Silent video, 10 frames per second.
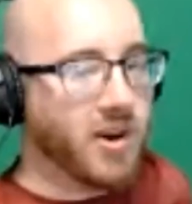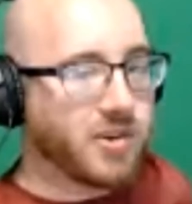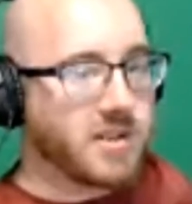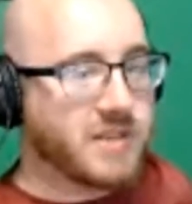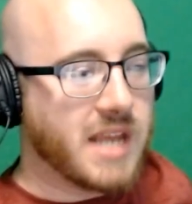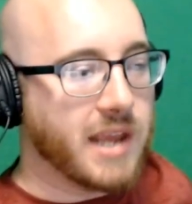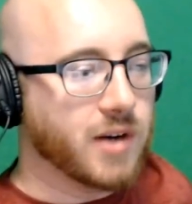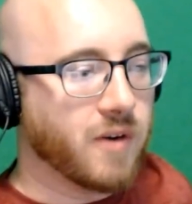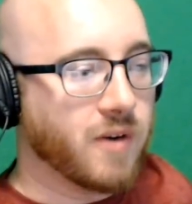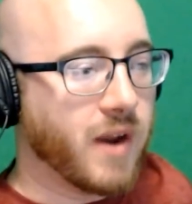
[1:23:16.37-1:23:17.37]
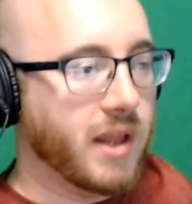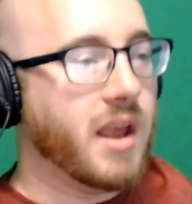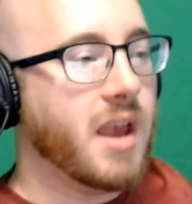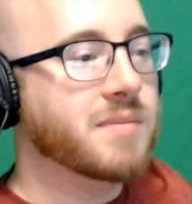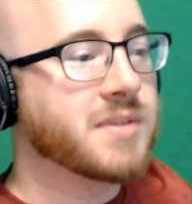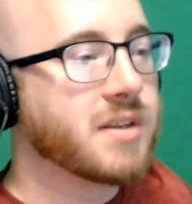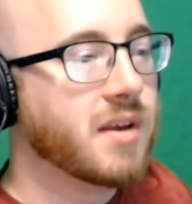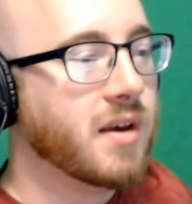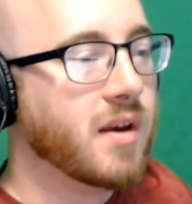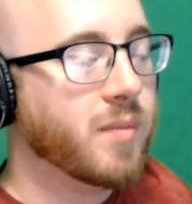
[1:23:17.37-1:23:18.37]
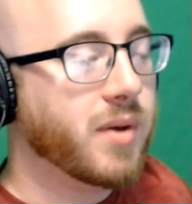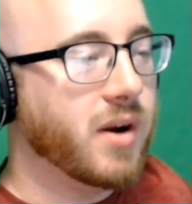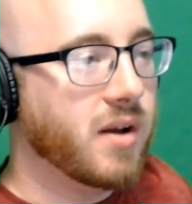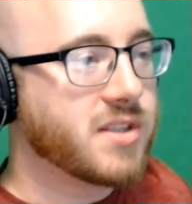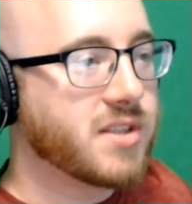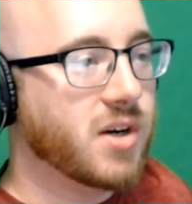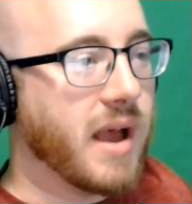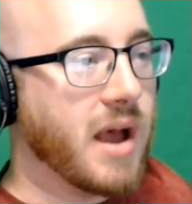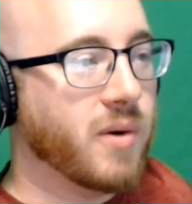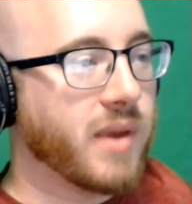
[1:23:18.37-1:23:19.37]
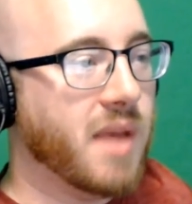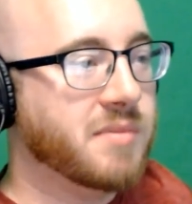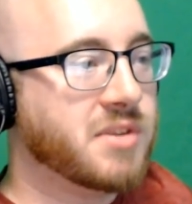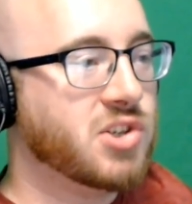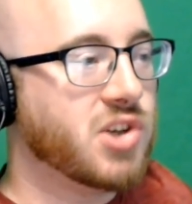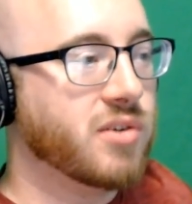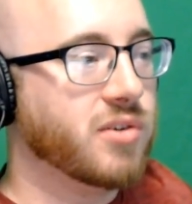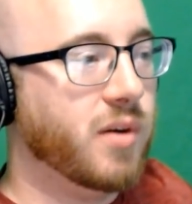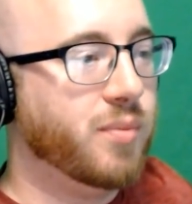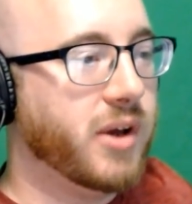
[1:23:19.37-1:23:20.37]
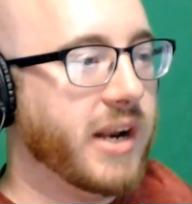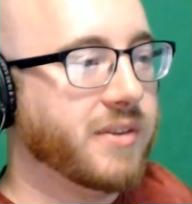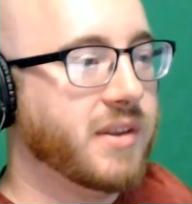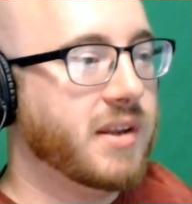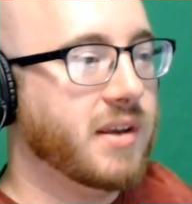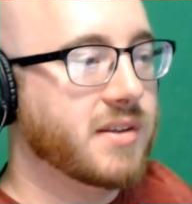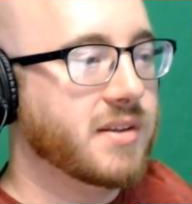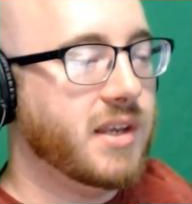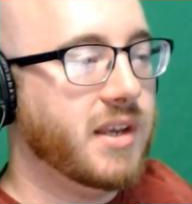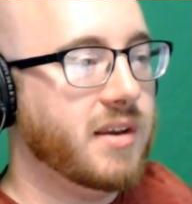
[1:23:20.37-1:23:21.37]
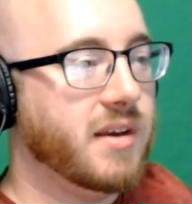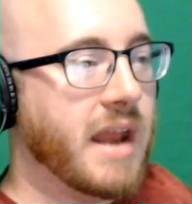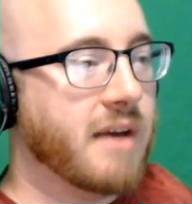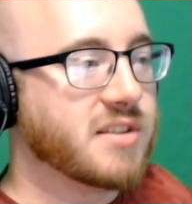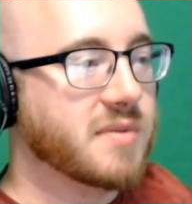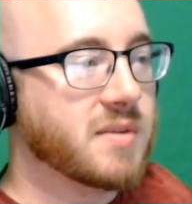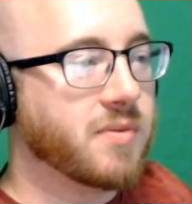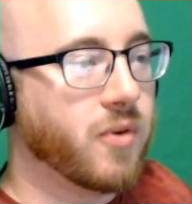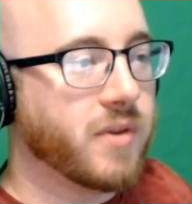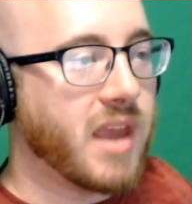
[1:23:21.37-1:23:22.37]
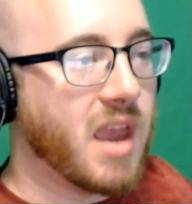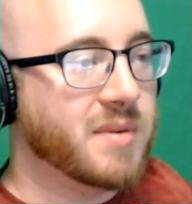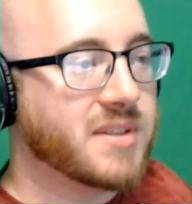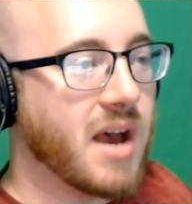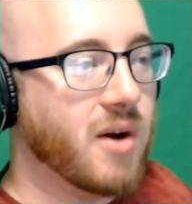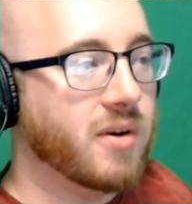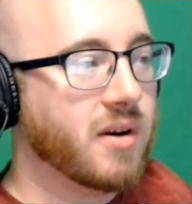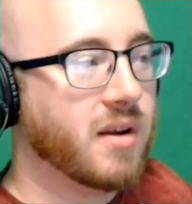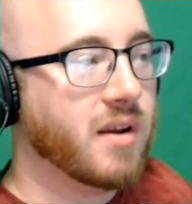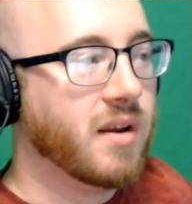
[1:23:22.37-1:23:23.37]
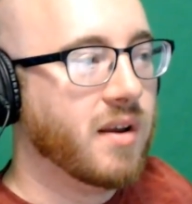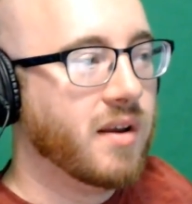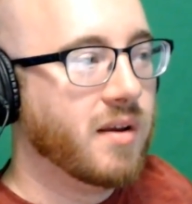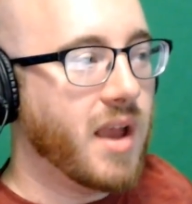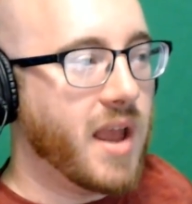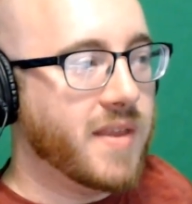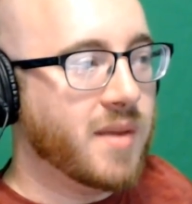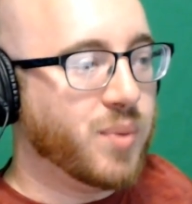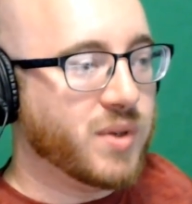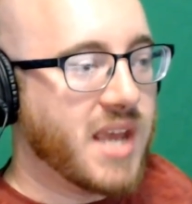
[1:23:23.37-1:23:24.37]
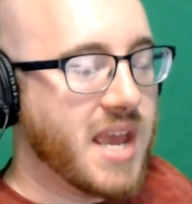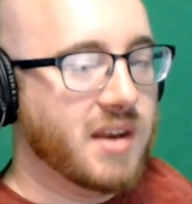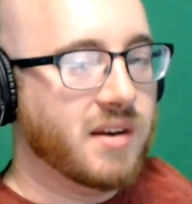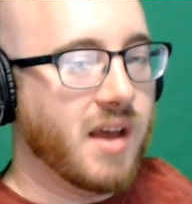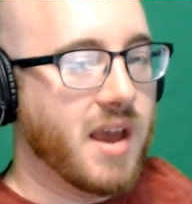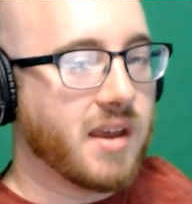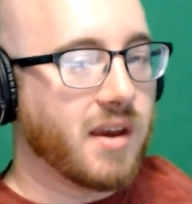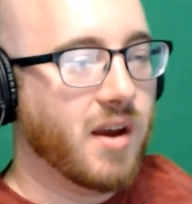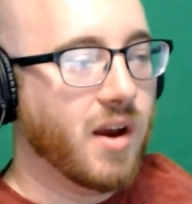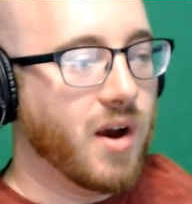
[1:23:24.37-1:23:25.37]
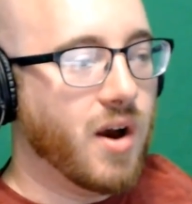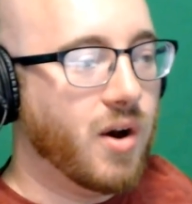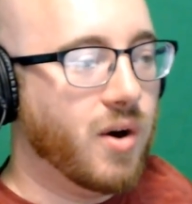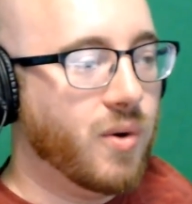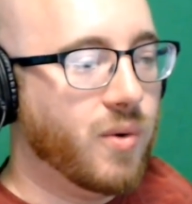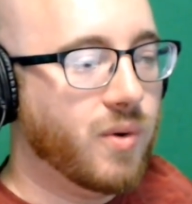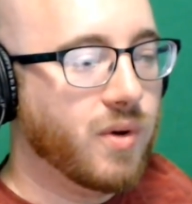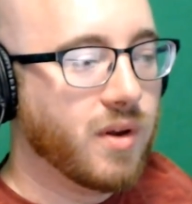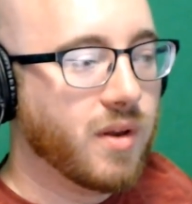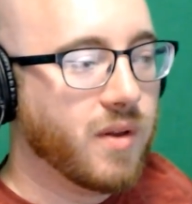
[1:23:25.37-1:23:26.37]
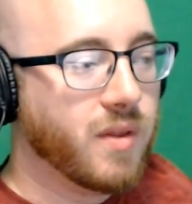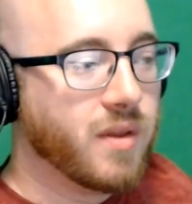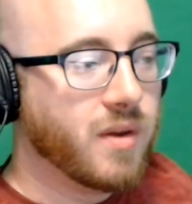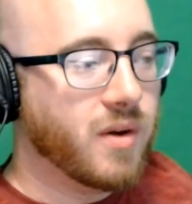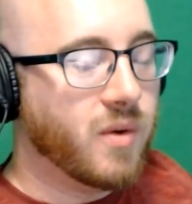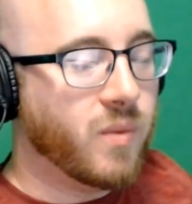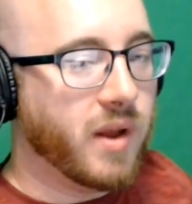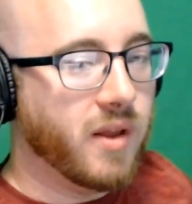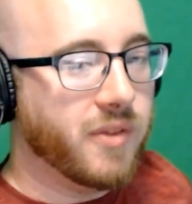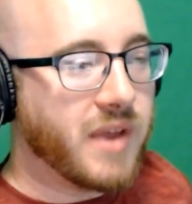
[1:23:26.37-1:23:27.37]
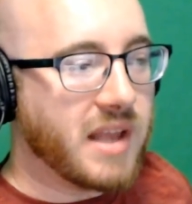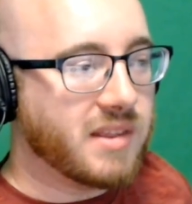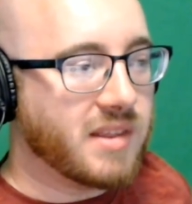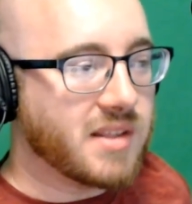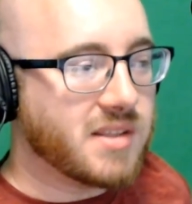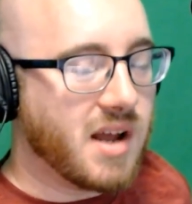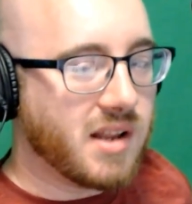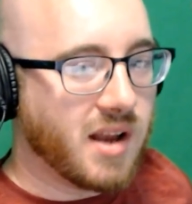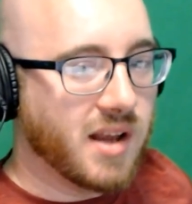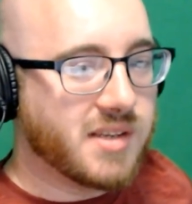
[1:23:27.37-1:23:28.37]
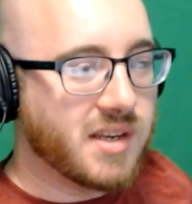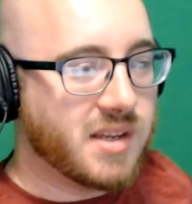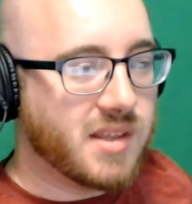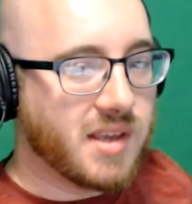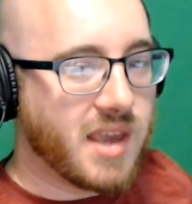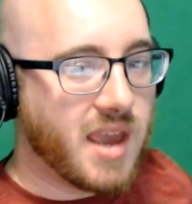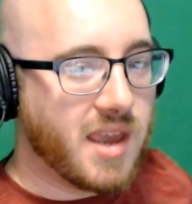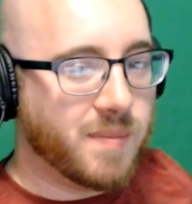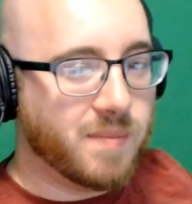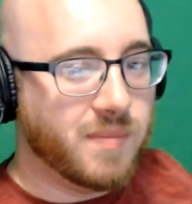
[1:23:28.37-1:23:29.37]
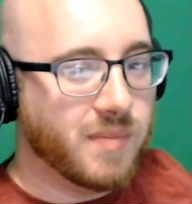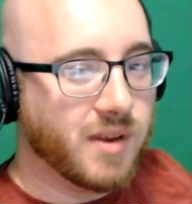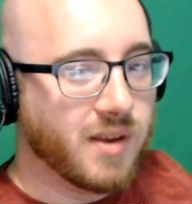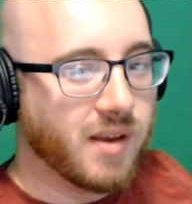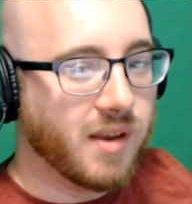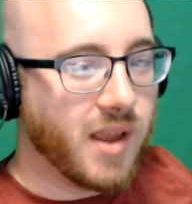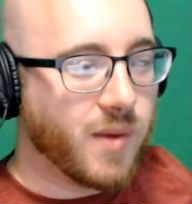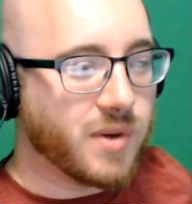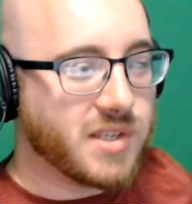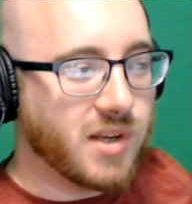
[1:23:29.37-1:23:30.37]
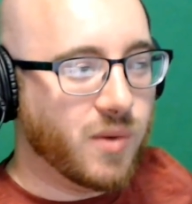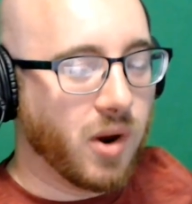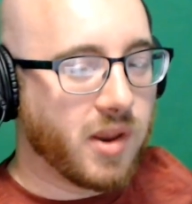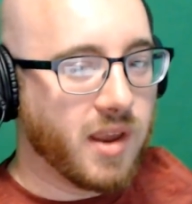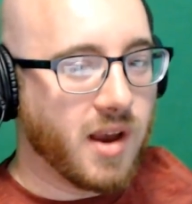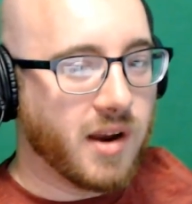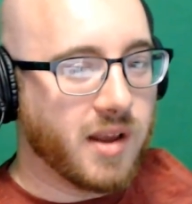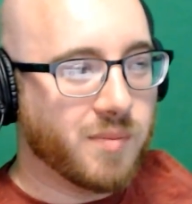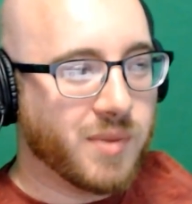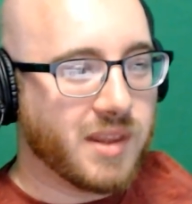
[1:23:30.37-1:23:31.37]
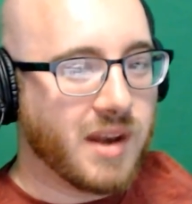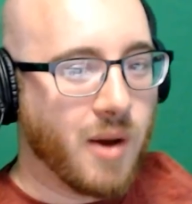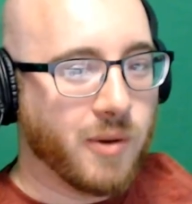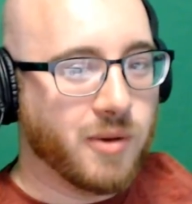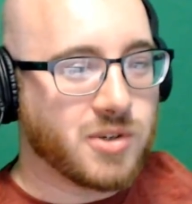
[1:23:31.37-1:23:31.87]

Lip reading: have taken over fighting games, but also how games in general put out the DLC announcements before the game is out, and then pretend like, oh, well, that's not content in the game. Like, we're still working on it. But then how are you showing it